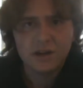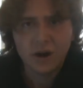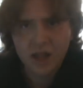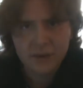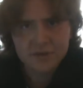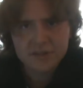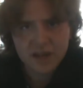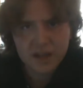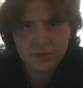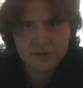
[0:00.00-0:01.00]
All I was
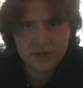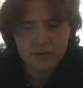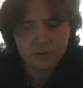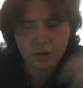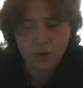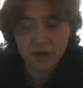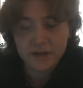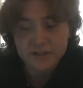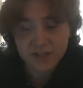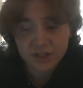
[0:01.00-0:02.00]
saying was that
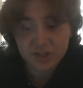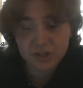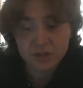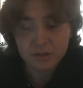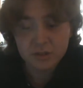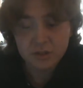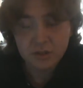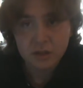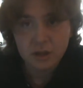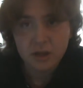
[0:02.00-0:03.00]
organization,
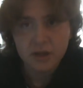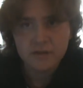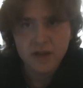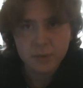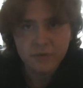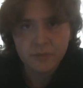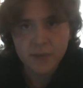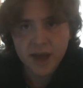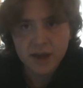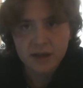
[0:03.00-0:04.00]
in the name of a
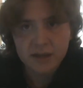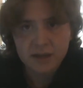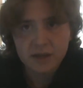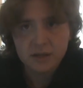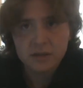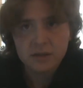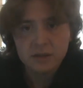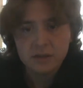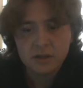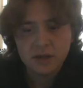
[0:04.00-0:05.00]
bad idea,
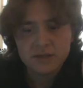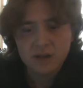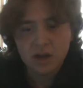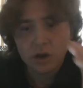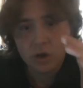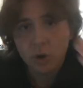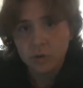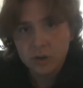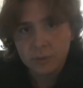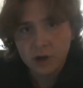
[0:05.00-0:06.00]
is not our
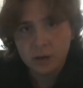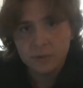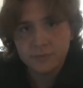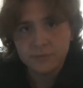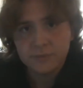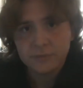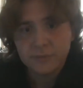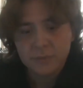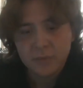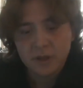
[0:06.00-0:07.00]
only problem.
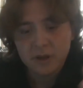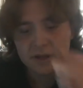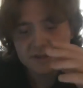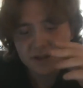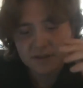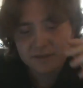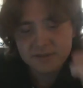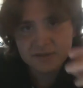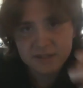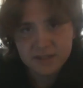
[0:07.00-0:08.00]
It's not the
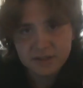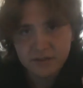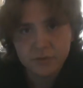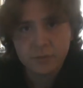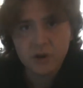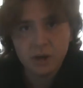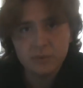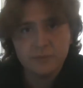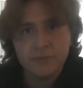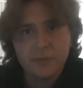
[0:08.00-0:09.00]
seed of the
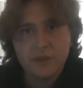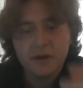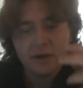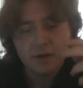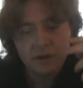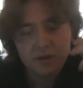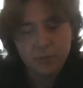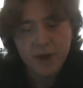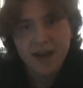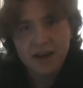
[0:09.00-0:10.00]
problem. The
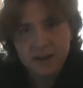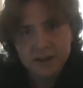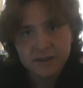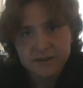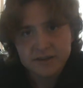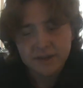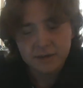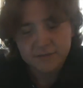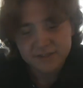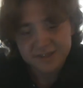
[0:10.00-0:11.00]
bad idea
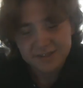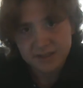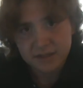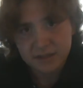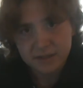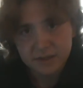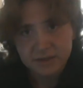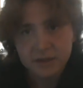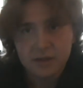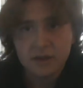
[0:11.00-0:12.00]
itself is the seed.
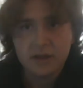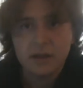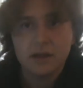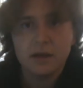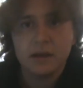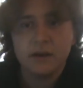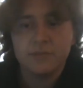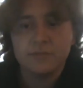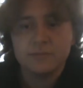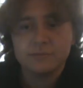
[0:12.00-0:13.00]
Um,
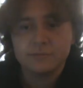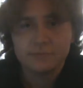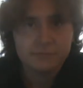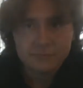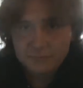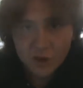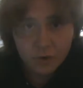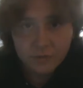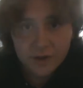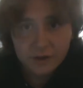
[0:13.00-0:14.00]
go
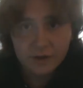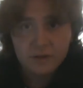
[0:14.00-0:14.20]
figure.